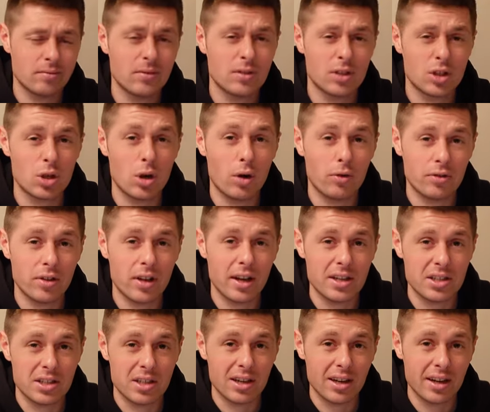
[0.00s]
Soft
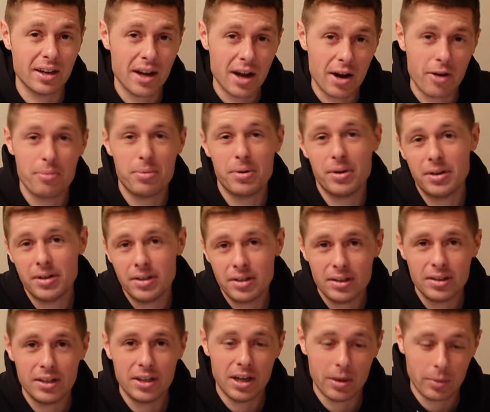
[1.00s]
that, isn't it? I know, but
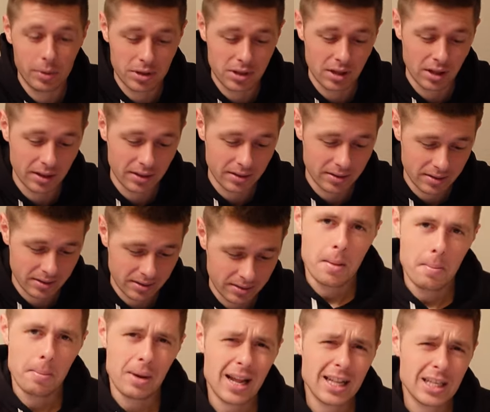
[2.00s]
you know what it's like.
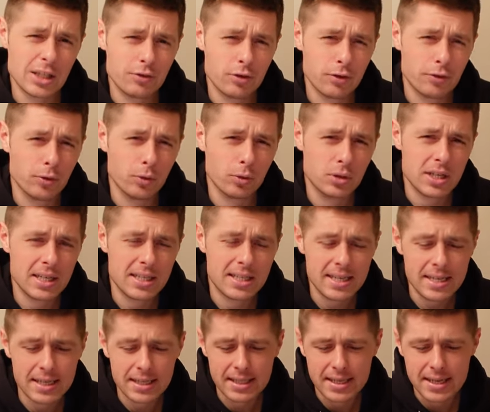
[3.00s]
Plans for a full
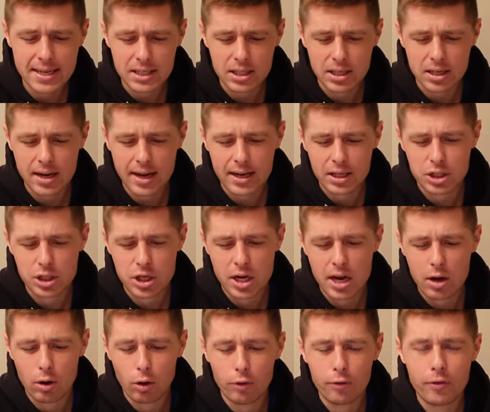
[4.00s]
TT season next
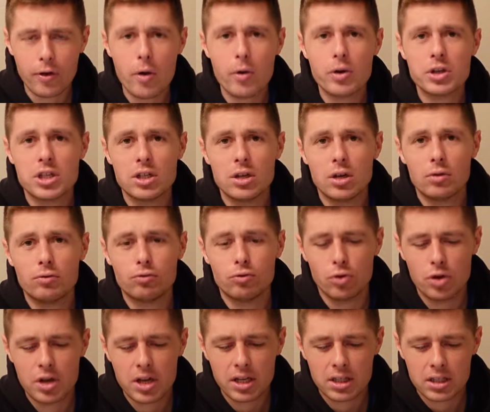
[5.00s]
year or focusing on
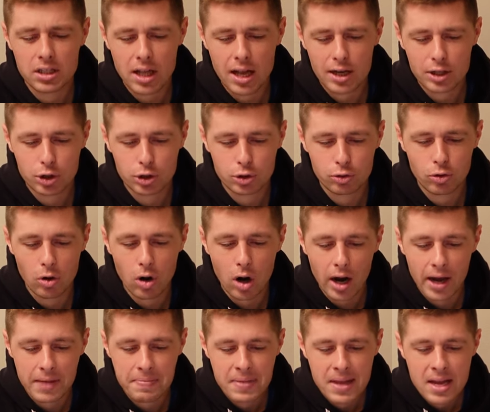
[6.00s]
running slash
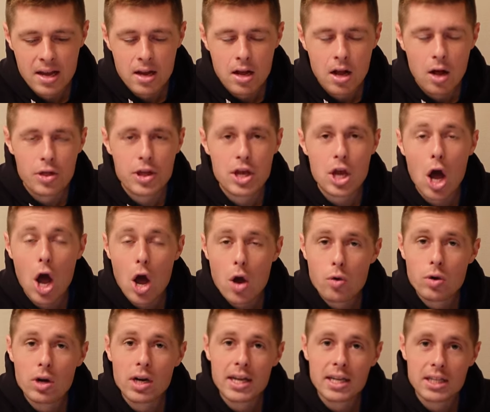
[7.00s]
tri? The
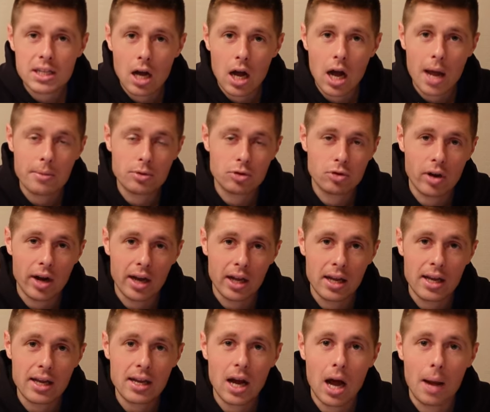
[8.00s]
only time
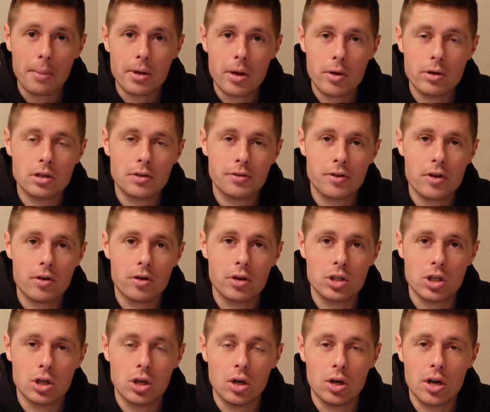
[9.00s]
trialing I'm going to
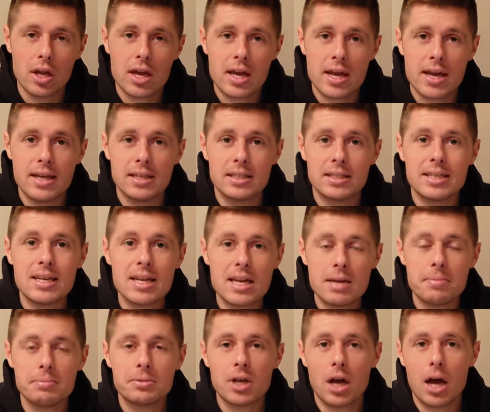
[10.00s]
focus on is
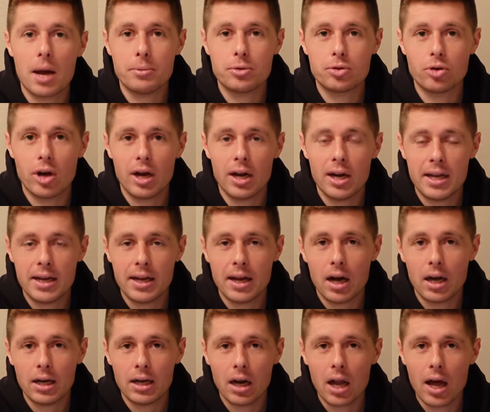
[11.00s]
team time trialing.
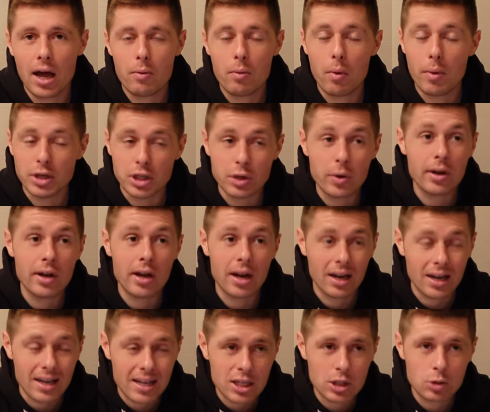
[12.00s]
I'd like, well, we're doing at
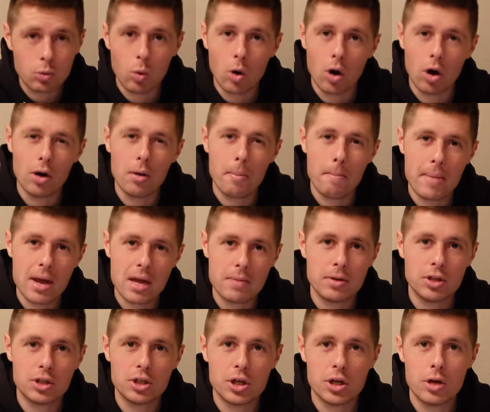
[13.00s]
least one,
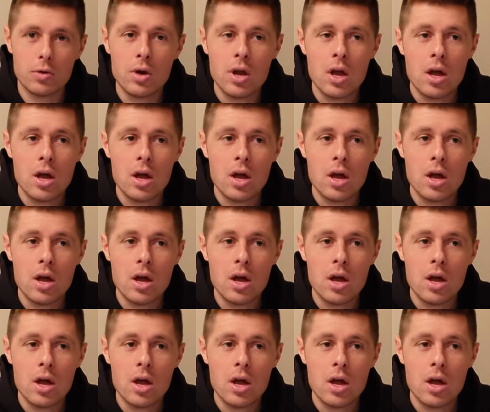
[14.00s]
maybe two.